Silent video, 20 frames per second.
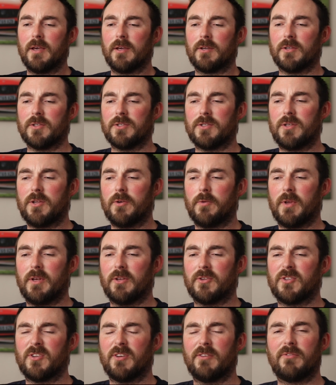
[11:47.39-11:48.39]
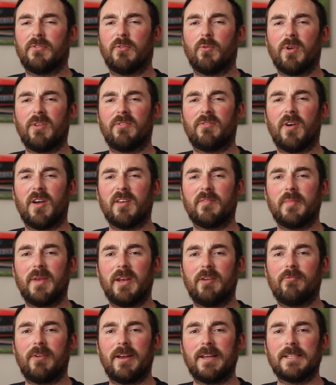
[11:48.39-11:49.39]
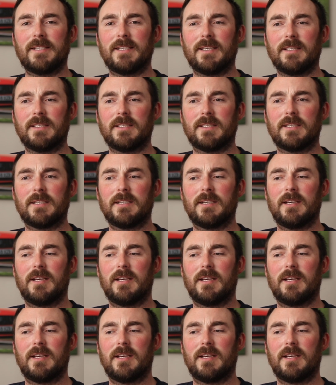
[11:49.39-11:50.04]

because doing sort of 45-minute races,